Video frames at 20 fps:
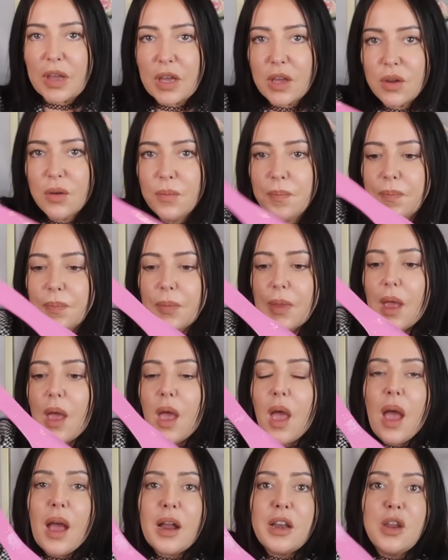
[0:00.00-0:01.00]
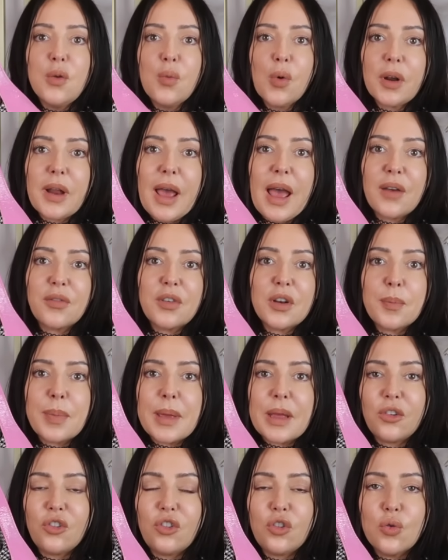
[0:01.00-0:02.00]
you, you want to have it a
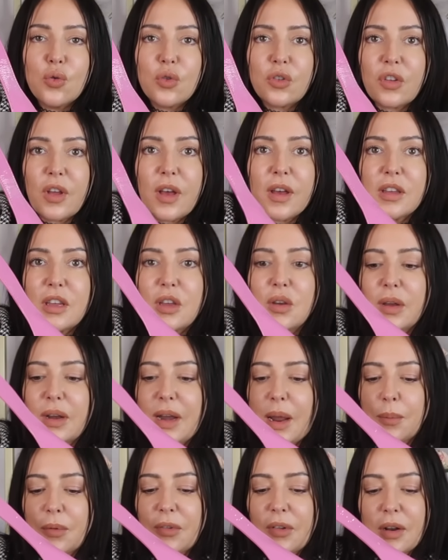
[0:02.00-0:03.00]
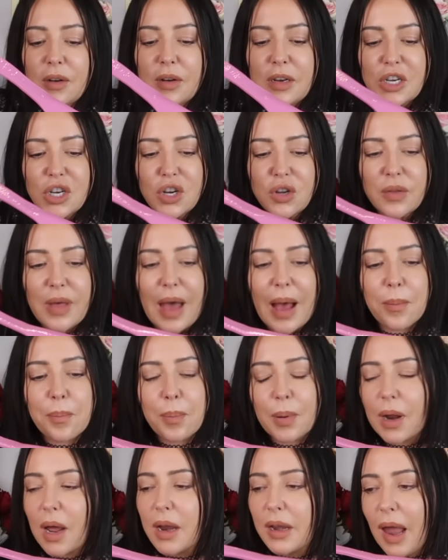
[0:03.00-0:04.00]
bit shorter, you can absolutely do that.
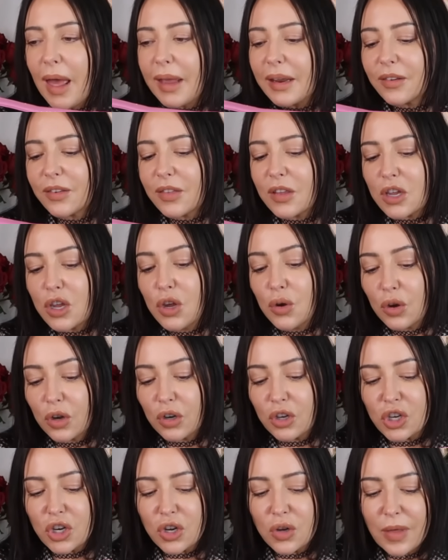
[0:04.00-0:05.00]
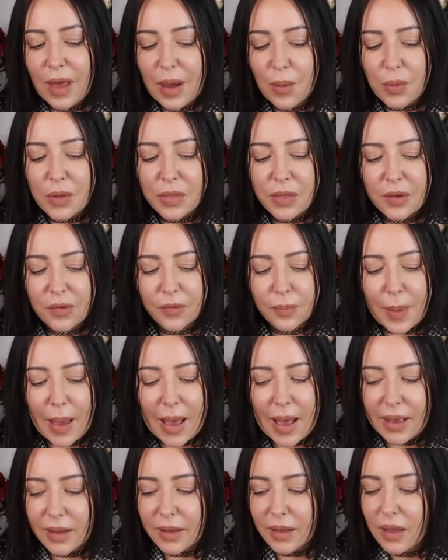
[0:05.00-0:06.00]
But I liked that you could do that with this
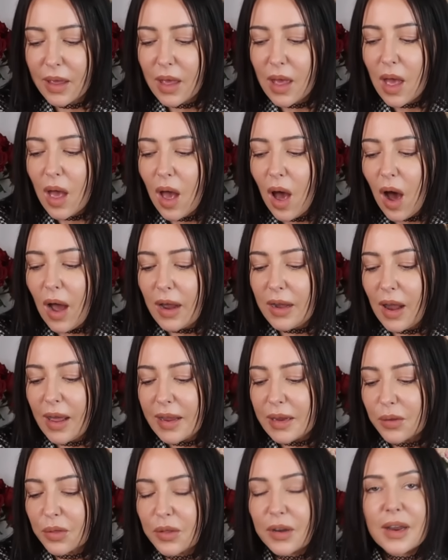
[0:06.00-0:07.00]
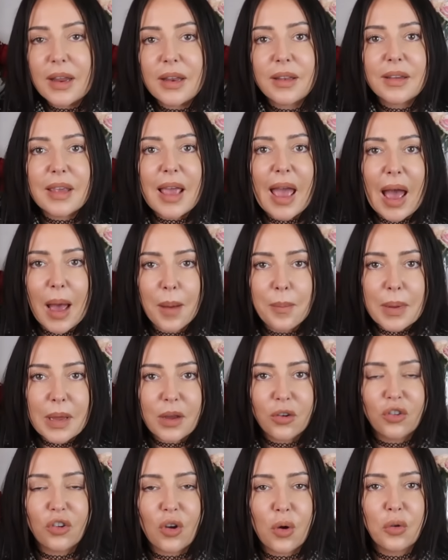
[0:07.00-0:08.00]
bag. I like that it can be
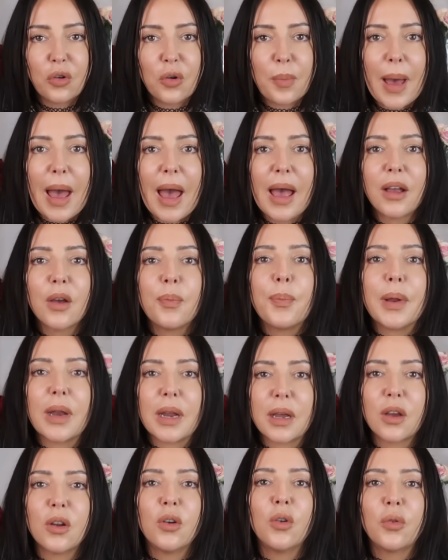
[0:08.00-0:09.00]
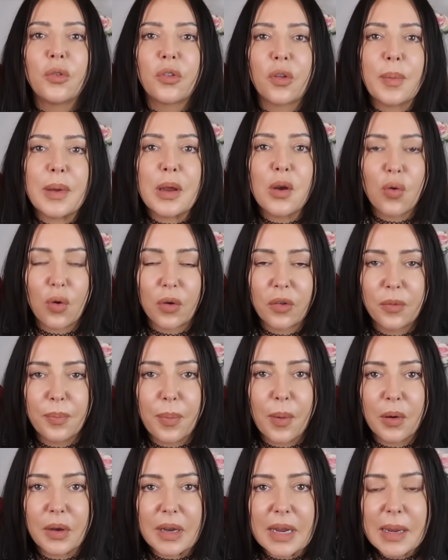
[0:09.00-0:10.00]
a shoulder bag, but it can also be
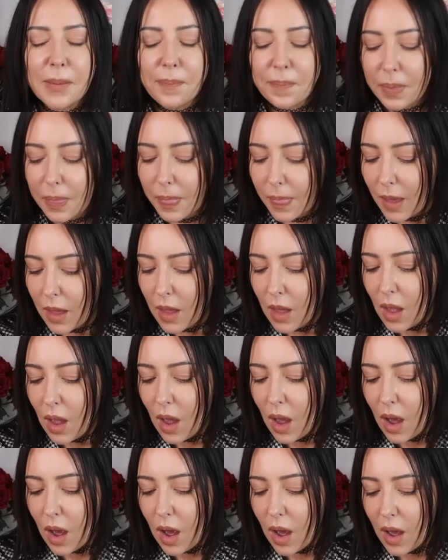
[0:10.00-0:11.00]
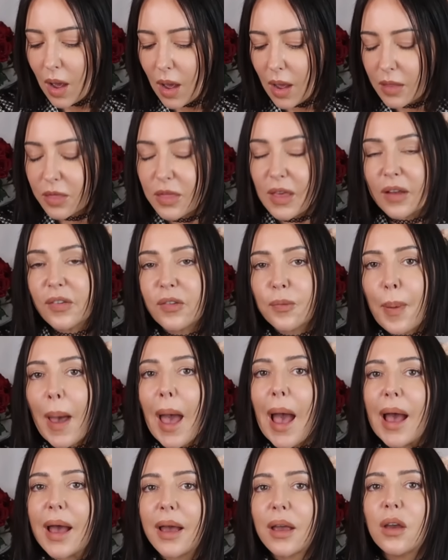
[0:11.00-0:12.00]
crossbody. This
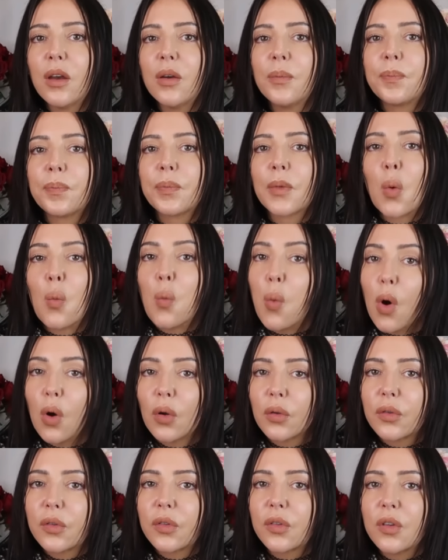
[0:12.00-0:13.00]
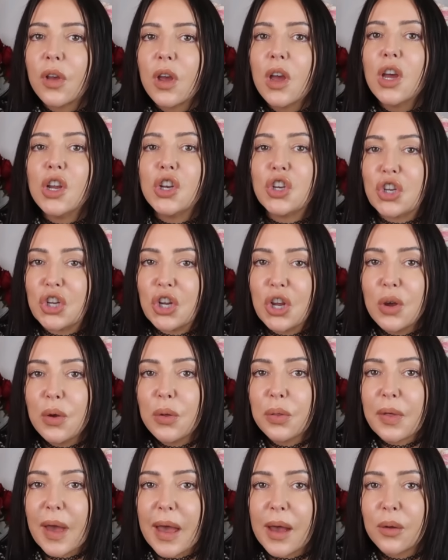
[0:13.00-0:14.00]
bag was
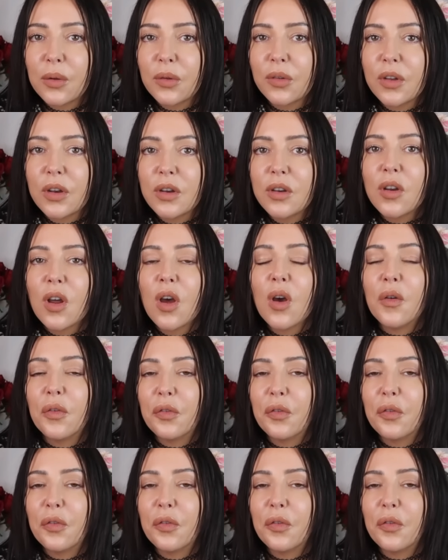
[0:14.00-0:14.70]
£2,400,